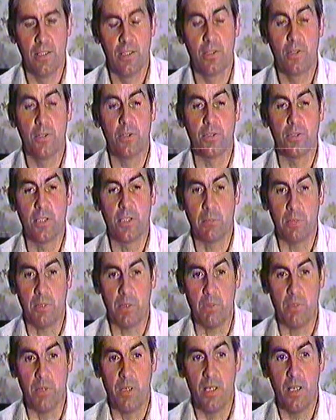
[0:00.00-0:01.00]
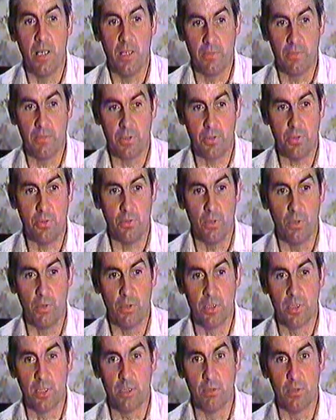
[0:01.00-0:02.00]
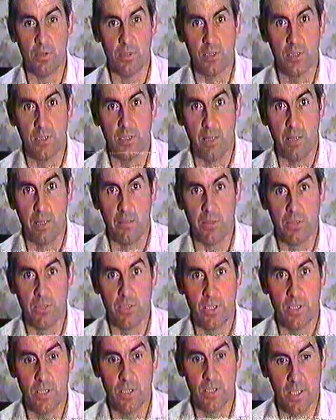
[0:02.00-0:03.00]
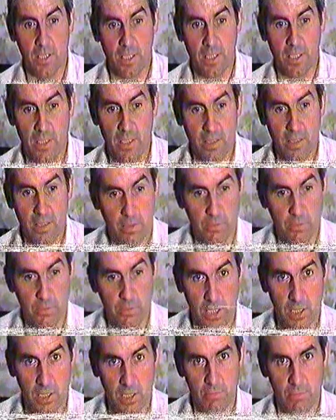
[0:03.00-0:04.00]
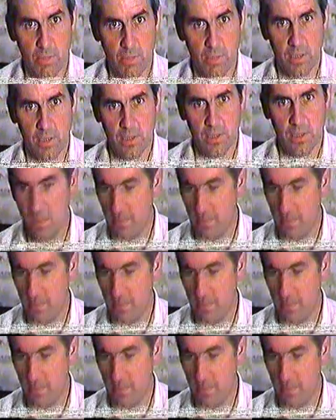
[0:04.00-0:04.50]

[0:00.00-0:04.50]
towards the upkeep of the school which they once established there around the 1820s.